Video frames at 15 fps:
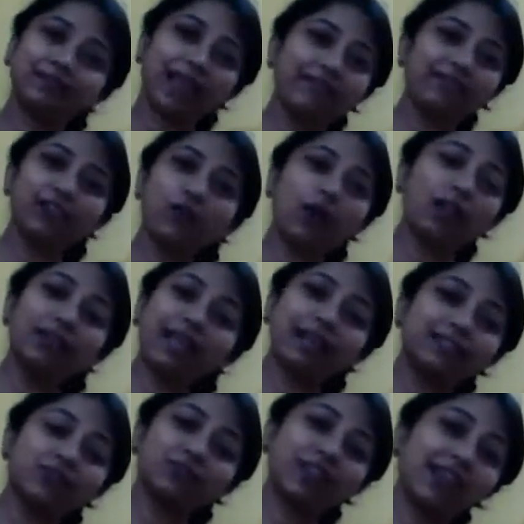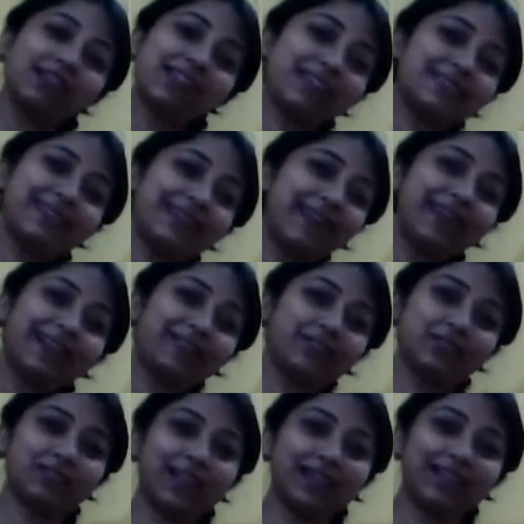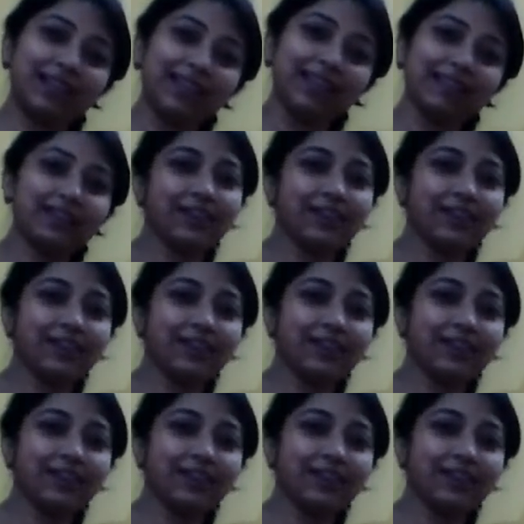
I will call that society as a negative society.